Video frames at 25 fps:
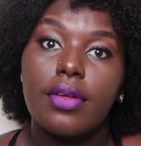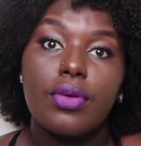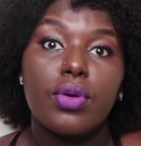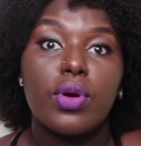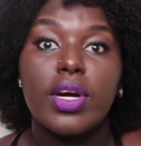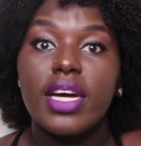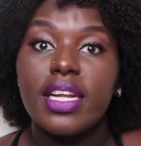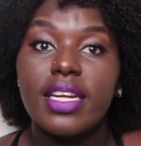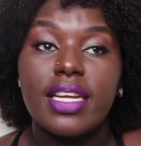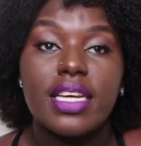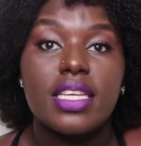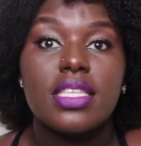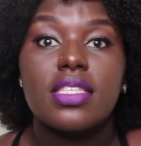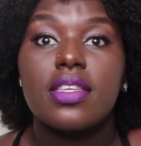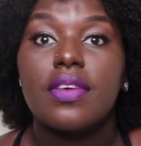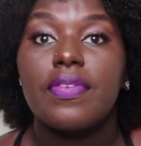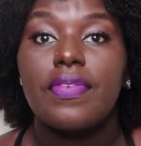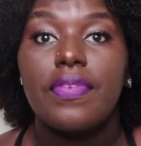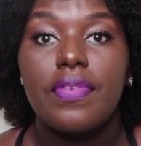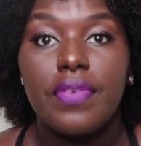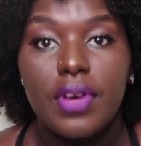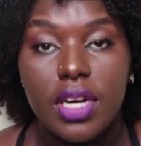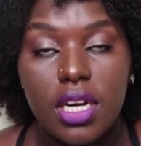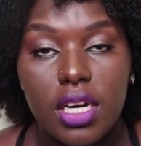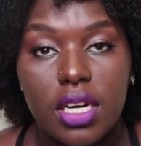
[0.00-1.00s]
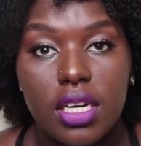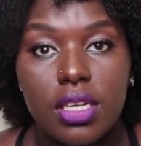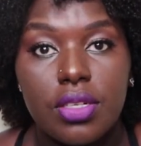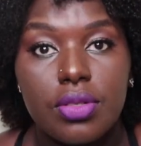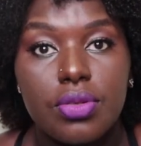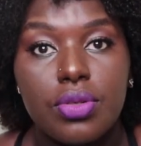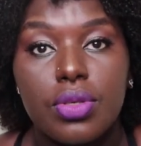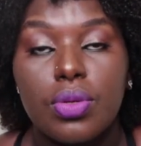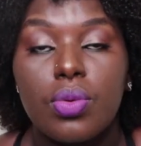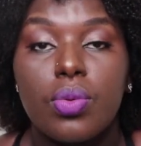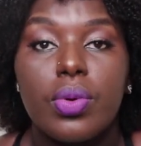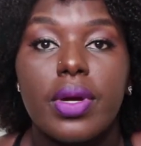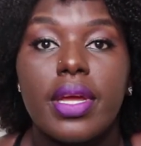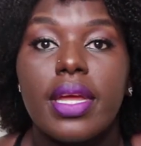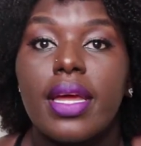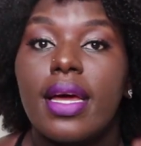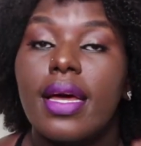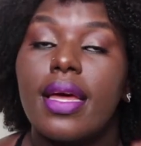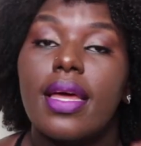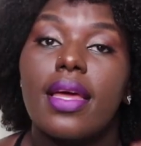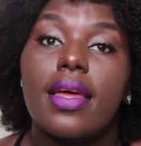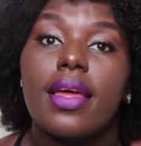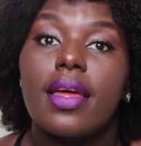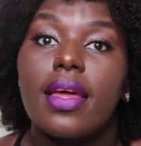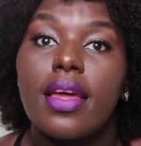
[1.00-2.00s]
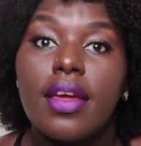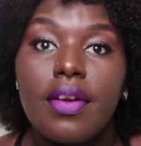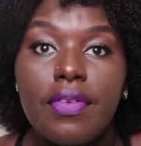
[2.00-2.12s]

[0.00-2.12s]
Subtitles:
Uganda is a free country where